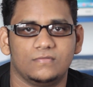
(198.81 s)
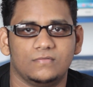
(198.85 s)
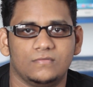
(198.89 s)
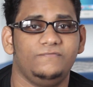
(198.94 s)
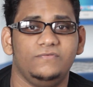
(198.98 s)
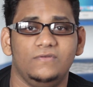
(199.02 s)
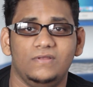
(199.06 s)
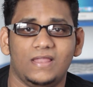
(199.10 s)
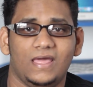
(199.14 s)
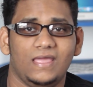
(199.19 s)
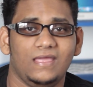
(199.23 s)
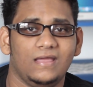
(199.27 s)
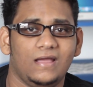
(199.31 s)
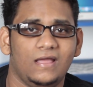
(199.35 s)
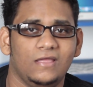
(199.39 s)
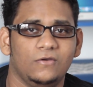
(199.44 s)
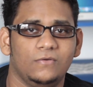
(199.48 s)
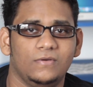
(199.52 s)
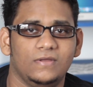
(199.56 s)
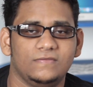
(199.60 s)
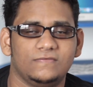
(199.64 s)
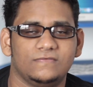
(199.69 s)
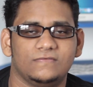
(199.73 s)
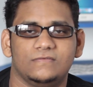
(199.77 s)
If you like
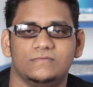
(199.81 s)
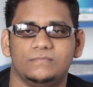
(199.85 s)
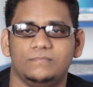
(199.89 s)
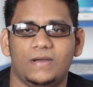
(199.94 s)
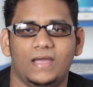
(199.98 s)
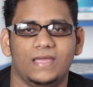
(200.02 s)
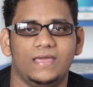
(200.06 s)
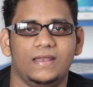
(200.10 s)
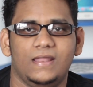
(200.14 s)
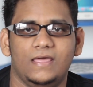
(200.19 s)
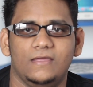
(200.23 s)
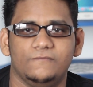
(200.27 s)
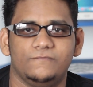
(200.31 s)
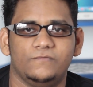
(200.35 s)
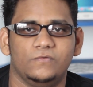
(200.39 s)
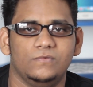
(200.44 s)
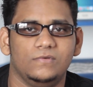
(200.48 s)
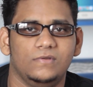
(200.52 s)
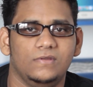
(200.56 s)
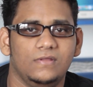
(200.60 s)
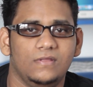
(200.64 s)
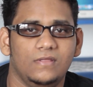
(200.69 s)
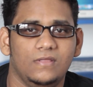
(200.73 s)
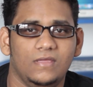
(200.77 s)
iOS, buy an
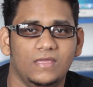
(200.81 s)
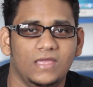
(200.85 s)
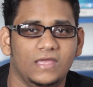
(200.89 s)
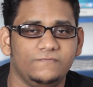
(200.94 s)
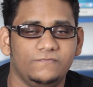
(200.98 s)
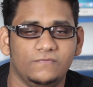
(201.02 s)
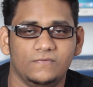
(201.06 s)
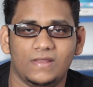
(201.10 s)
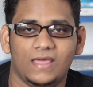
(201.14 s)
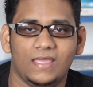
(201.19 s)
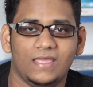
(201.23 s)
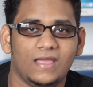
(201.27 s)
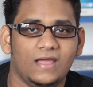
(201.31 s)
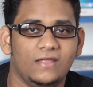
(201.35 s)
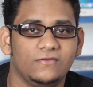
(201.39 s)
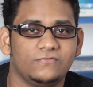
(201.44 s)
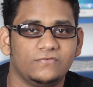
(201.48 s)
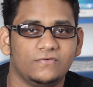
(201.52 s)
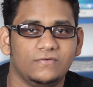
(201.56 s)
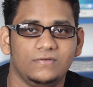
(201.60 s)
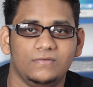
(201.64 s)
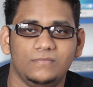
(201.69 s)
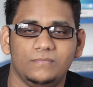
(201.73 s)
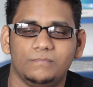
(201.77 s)
iPhone. If you like
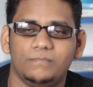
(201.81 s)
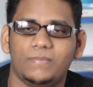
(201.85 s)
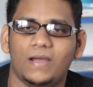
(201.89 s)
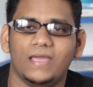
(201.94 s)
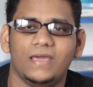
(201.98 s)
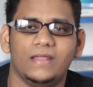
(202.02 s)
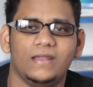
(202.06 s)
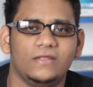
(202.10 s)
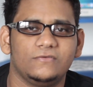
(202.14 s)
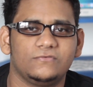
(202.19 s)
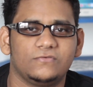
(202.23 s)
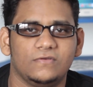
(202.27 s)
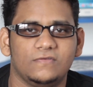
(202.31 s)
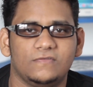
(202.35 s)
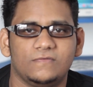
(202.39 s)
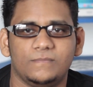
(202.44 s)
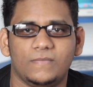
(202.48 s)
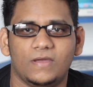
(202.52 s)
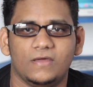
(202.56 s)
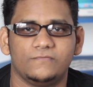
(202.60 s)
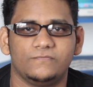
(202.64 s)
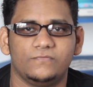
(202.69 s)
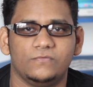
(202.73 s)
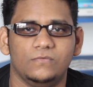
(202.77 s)
Android, buy an Android
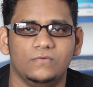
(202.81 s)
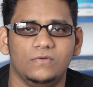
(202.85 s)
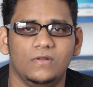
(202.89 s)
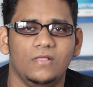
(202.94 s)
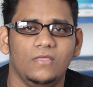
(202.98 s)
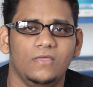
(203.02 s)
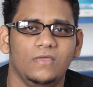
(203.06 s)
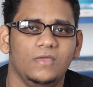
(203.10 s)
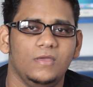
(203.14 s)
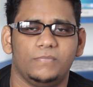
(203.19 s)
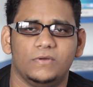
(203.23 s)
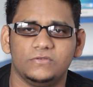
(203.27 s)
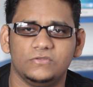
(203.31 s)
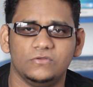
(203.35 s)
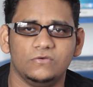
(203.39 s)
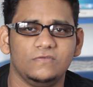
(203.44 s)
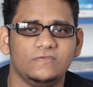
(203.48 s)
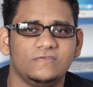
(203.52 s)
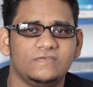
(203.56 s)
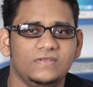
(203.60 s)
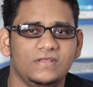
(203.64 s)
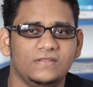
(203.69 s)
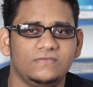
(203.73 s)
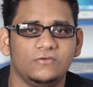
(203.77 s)
smartphone. But
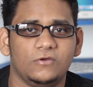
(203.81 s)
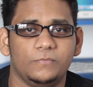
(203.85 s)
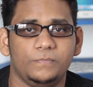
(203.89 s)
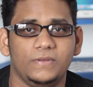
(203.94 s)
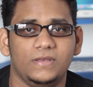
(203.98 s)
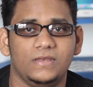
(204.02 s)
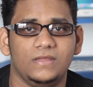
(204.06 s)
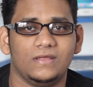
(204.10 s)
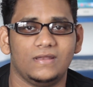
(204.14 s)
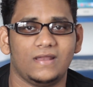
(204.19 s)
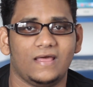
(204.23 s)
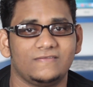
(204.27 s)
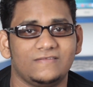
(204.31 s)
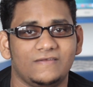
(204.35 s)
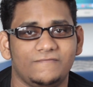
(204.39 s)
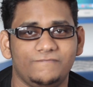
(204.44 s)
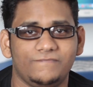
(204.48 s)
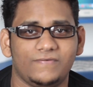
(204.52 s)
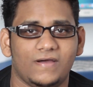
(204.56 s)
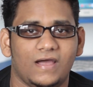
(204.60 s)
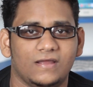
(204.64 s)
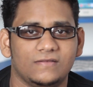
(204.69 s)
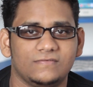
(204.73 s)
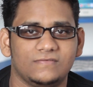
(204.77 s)
don't state your opinion as a
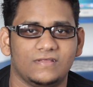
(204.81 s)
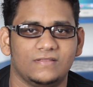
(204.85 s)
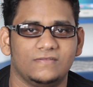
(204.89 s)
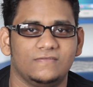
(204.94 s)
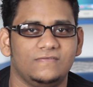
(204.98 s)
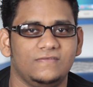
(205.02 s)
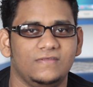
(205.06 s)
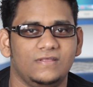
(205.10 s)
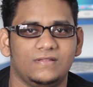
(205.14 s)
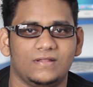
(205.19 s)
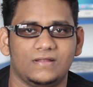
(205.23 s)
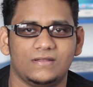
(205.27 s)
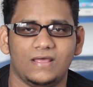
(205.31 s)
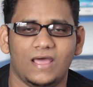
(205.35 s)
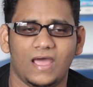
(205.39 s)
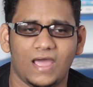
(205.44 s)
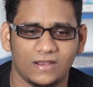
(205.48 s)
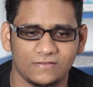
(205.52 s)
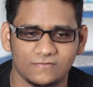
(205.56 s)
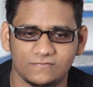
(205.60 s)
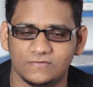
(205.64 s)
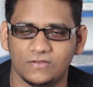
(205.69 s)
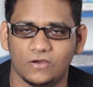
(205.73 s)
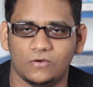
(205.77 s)
fact and say that
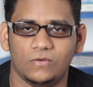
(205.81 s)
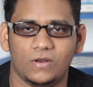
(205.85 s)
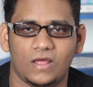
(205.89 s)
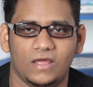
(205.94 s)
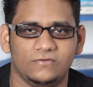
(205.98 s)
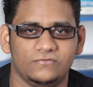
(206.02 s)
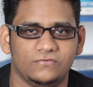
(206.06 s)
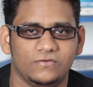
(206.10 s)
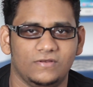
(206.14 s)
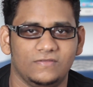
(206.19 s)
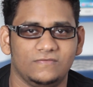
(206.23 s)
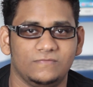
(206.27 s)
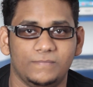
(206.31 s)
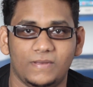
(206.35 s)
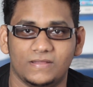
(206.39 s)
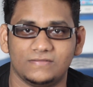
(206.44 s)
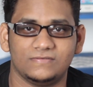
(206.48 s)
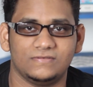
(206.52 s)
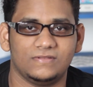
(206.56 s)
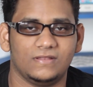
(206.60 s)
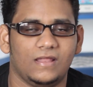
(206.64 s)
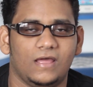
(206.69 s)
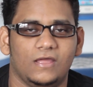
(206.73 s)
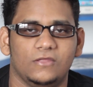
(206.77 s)
hands down Android is
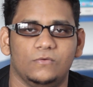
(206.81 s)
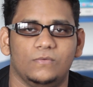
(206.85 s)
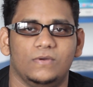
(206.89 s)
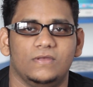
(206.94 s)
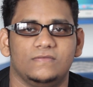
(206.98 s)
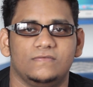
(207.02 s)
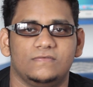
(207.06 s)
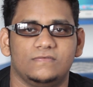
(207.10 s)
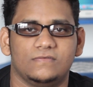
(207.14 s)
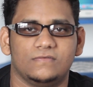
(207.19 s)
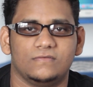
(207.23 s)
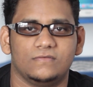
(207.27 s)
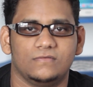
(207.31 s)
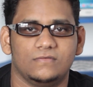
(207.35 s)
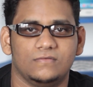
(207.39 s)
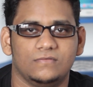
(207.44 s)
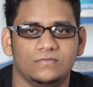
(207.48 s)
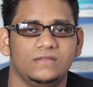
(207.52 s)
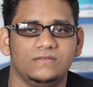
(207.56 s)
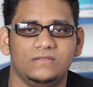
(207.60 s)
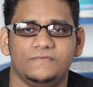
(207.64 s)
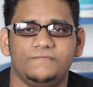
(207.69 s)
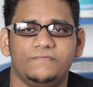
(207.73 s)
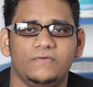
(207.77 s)
better than iOS.
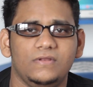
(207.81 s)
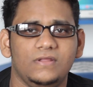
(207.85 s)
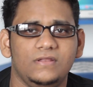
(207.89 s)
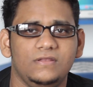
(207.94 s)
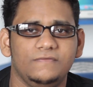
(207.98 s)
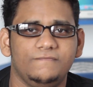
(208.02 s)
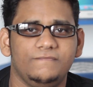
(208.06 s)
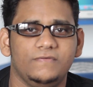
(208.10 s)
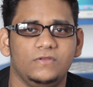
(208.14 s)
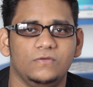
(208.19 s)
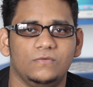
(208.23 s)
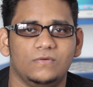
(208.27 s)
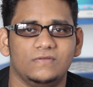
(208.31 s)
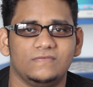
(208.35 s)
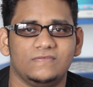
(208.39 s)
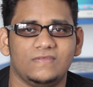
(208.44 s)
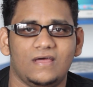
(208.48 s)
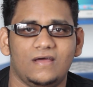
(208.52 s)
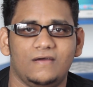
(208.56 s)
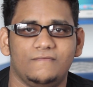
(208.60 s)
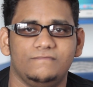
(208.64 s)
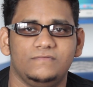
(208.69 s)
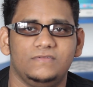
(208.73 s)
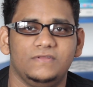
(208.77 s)
Different individuals
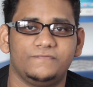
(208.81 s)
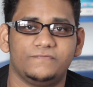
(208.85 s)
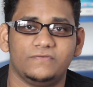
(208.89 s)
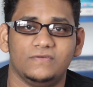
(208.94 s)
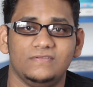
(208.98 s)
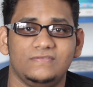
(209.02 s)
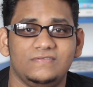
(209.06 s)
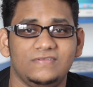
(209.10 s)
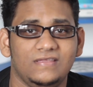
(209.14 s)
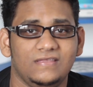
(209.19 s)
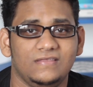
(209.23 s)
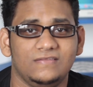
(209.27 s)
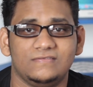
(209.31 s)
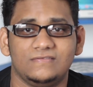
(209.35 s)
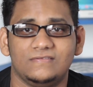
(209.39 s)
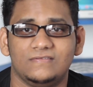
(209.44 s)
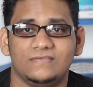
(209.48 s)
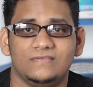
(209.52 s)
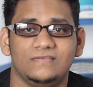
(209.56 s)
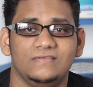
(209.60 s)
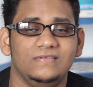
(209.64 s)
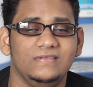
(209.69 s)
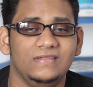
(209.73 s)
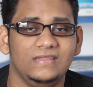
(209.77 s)
have different
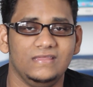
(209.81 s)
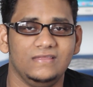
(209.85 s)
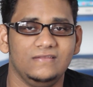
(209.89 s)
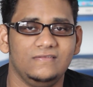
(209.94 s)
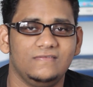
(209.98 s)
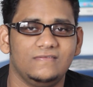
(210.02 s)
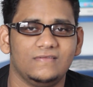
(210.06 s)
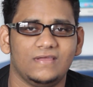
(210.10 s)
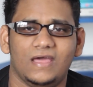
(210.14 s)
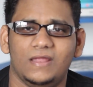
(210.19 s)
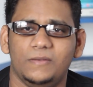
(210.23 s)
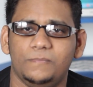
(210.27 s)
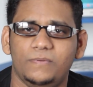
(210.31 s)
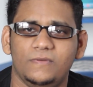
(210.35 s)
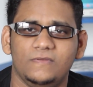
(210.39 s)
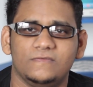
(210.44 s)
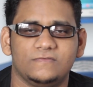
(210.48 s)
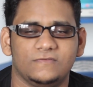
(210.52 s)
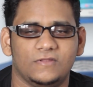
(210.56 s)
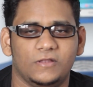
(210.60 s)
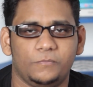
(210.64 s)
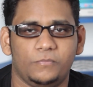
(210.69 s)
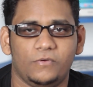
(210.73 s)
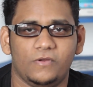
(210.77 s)
tastes, needs, and
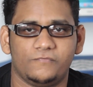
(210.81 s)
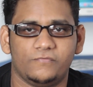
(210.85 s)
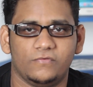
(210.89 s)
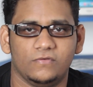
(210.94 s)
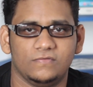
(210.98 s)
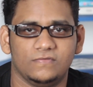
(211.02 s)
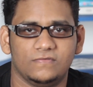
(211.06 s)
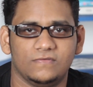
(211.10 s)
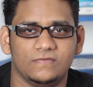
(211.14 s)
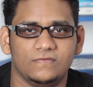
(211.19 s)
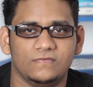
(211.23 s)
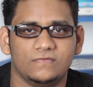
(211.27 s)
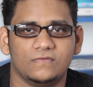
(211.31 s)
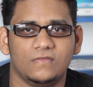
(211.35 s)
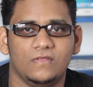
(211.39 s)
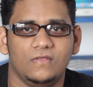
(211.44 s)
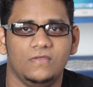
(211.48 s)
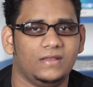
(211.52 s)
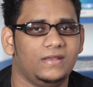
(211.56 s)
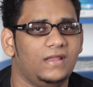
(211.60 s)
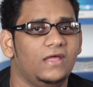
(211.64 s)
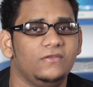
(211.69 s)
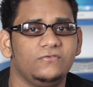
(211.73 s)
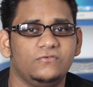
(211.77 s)
personal preferences.
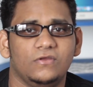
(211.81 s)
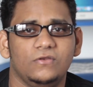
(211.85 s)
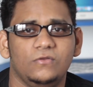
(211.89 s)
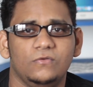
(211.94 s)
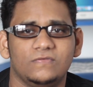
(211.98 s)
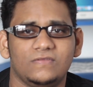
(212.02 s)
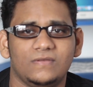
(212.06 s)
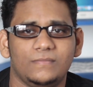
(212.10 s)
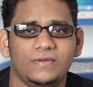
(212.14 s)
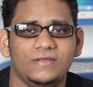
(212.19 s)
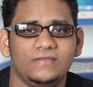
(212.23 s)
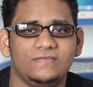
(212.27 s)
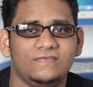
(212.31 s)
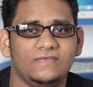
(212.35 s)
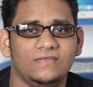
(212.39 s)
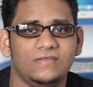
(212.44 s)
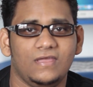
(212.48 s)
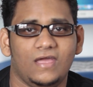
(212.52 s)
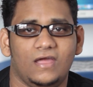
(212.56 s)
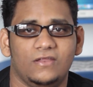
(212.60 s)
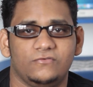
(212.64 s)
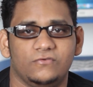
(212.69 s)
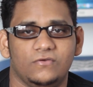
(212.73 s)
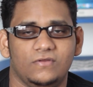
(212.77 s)
An Android user might
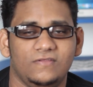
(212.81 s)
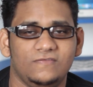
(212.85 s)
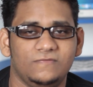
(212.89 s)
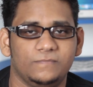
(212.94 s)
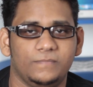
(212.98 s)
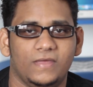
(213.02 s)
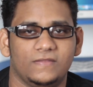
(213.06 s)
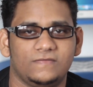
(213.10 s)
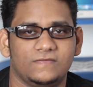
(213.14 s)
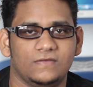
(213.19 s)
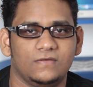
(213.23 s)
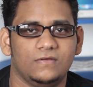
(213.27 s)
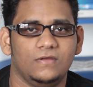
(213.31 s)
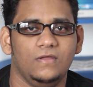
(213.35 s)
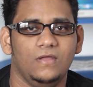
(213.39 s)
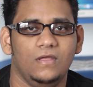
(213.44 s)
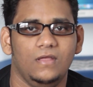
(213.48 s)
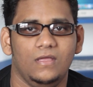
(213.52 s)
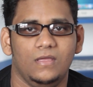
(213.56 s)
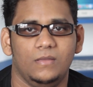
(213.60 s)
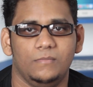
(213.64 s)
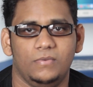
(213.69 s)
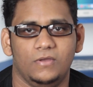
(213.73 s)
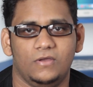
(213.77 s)
say Android is better
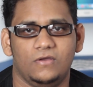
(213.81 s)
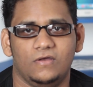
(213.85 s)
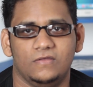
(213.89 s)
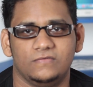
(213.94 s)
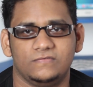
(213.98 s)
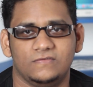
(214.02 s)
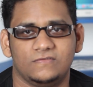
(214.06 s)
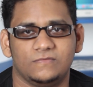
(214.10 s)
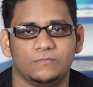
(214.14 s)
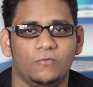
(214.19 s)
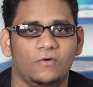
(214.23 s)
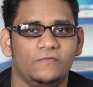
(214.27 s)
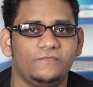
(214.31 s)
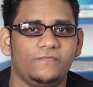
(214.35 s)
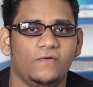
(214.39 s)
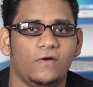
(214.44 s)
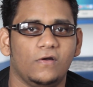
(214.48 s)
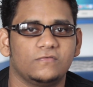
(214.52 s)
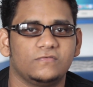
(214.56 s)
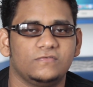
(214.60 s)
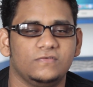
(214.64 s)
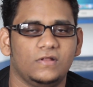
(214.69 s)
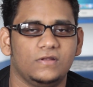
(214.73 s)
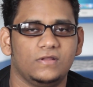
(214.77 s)
because it's more
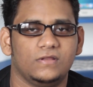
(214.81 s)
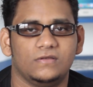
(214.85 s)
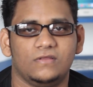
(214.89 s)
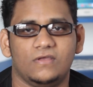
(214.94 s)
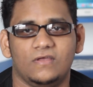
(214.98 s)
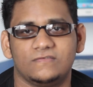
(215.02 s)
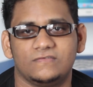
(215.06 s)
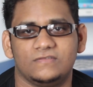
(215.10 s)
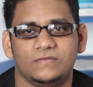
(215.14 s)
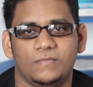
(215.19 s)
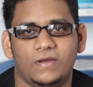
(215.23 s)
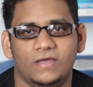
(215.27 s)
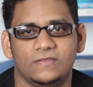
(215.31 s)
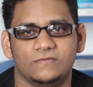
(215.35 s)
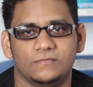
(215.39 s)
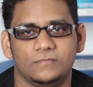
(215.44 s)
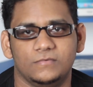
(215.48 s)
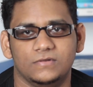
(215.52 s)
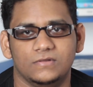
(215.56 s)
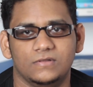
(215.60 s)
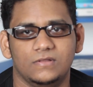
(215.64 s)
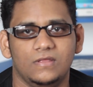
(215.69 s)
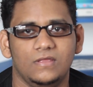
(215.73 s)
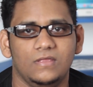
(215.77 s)
functional and
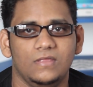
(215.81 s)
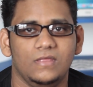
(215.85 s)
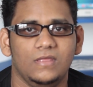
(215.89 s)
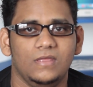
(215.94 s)
customizable.